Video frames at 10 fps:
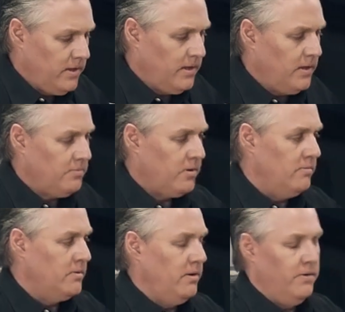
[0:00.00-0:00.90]
one of the other
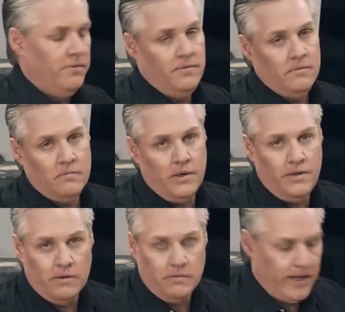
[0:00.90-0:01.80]
problems with when
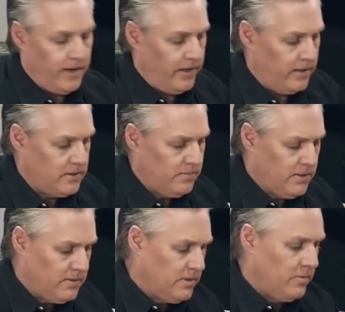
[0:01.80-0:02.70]
you're editing is
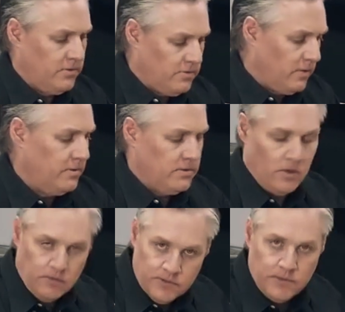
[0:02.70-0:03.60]
sometimes I just want to drop
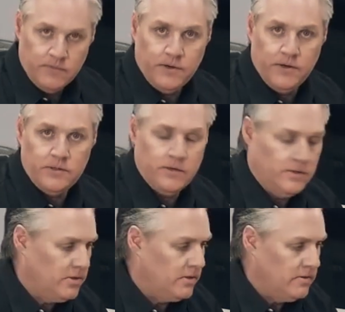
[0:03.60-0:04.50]
dissolves into various
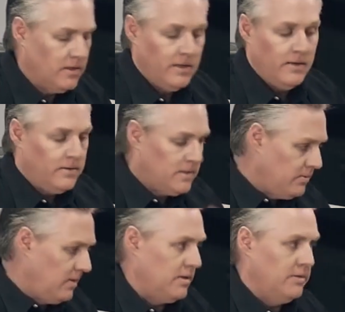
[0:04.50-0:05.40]
transitions.
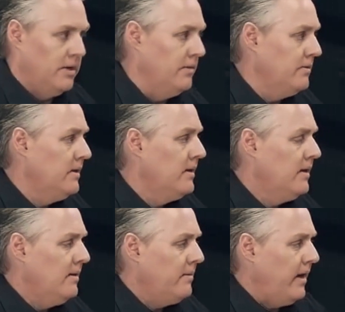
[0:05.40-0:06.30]
Sometimes I don't.
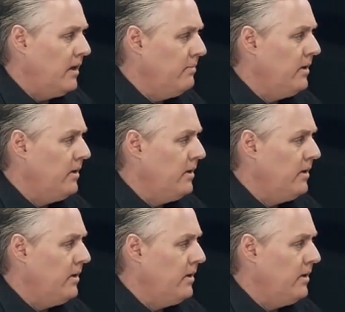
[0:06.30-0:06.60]
And it